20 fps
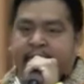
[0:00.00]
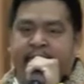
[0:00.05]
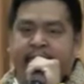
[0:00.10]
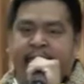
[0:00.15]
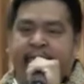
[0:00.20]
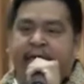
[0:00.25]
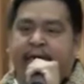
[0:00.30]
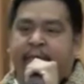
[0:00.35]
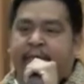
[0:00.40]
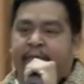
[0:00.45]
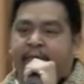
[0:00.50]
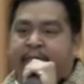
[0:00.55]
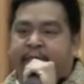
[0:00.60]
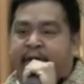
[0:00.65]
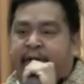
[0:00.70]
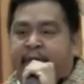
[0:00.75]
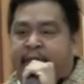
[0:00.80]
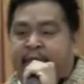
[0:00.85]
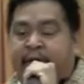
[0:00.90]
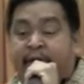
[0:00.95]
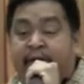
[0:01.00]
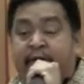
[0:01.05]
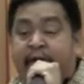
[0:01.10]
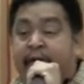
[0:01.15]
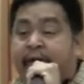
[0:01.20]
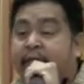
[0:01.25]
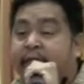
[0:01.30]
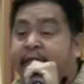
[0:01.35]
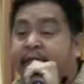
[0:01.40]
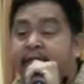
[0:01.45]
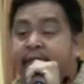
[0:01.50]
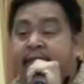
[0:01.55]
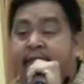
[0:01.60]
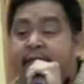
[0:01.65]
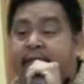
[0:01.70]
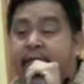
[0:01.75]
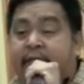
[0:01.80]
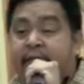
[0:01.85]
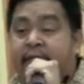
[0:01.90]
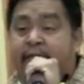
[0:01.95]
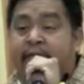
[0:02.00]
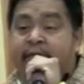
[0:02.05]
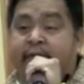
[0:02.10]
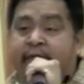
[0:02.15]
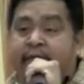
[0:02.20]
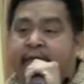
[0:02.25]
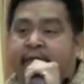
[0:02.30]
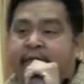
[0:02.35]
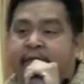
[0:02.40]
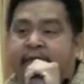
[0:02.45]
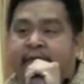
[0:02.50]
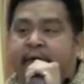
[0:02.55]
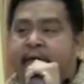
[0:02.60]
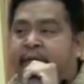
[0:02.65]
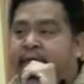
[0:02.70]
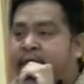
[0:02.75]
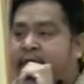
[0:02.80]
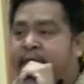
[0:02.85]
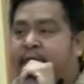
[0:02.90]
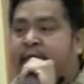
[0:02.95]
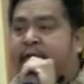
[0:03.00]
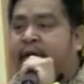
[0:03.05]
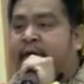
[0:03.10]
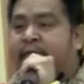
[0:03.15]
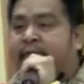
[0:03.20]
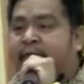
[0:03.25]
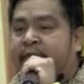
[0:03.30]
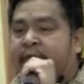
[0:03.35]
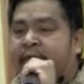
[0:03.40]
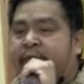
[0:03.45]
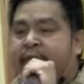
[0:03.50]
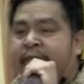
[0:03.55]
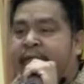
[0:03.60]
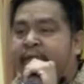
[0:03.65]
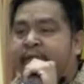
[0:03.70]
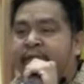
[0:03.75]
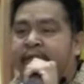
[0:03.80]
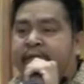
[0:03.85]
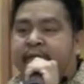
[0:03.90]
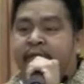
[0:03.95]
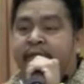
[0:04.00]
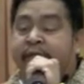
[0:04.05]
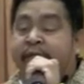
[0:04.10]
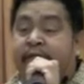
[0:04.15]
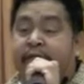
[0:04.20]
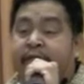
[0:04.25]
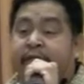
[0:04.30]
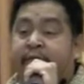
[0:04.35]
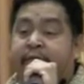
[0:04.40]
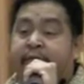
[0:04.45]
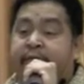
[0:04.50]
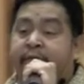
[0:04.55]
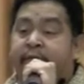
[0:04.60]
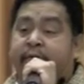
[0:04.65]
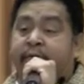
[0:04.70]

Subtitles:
time with my grandkids, and so I don't travel as much as I used to.